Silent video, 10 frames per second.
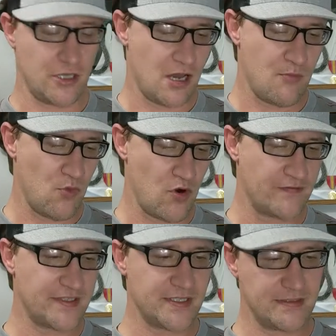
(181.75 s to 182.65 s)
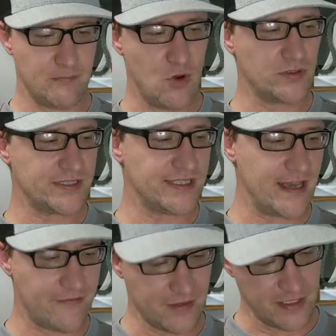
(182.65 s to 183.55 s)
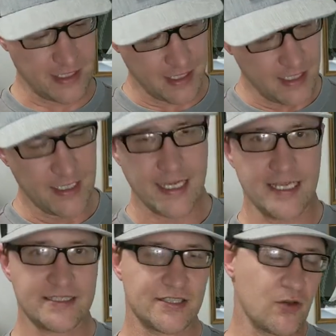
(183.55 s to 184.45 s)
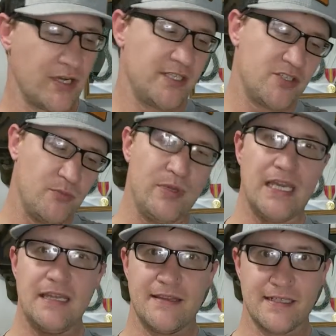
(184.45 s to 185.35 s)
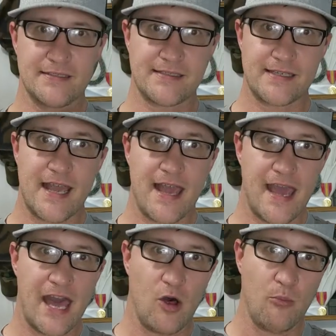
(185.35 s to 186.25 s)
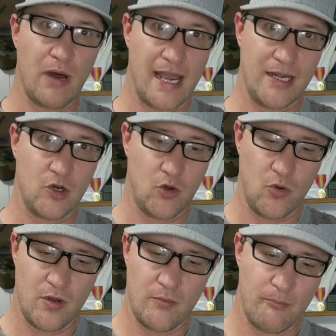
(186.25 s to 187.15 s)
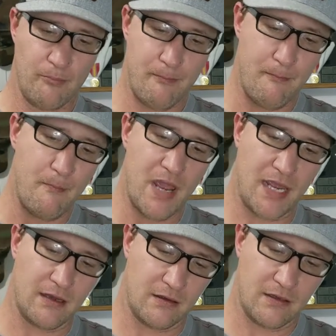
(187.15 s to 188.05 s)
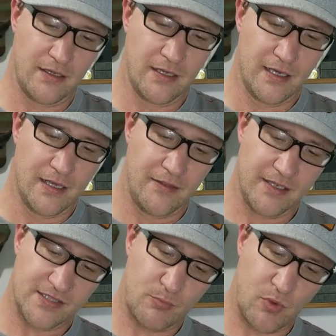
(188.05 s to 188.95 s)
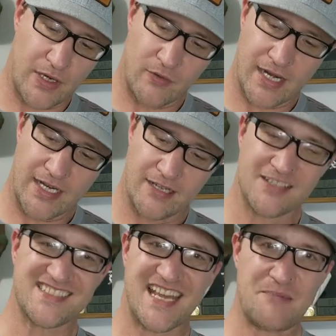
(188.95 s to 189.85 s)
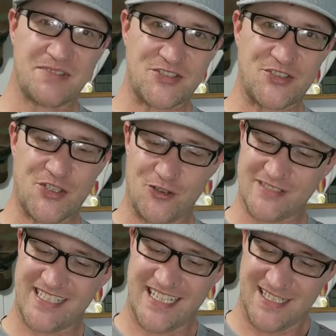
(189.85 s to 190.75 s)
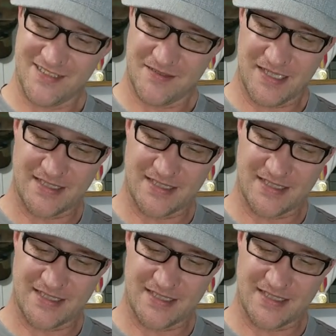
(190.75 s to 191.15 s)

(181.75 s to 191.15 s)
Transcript: Law Morphs, most definitely is going to be this albino male. This boy right here, his name is Saltine.